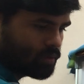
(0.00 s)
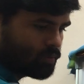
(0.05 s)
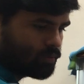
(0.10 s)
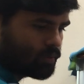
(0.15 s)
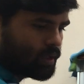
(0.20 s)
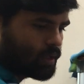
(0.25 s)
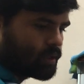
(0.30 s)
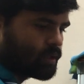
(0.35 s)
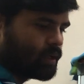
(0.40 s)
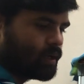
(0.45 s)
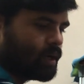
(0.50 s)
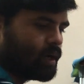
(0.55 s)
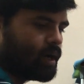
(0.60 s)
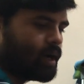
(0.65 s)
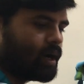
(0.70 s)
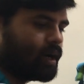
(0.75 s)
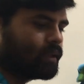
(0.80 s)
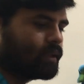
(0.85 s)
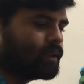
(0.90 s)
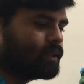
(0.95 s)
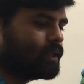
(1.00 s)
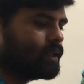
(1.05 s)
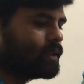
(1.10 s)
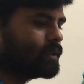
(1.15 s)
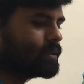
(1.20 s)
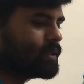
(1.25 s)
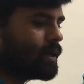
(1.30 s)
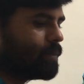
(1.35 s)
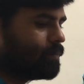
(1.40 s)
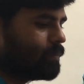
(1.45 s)
Fine. Another
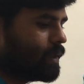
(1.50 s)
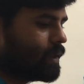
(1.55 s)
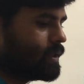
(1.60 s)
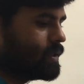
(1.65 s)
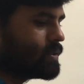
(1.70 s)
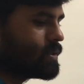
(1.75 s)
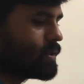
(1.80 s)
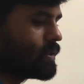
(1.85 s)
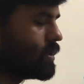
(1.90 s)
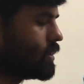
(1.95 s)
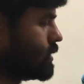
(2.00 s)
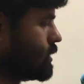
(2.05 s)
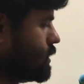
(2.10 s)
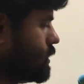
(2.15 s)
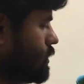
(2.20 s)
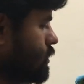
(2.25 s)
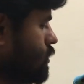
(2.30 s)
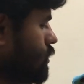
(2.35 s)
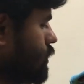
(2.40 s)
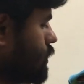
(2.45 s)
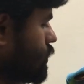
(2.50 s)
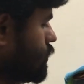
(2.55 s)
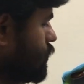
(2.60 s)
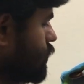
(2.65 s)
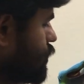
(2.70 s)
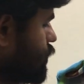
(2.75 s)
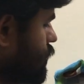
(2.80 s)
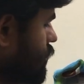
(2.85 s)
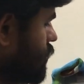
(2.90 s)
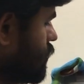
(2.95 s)
example is your
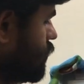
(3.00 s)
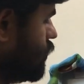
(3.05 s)
question,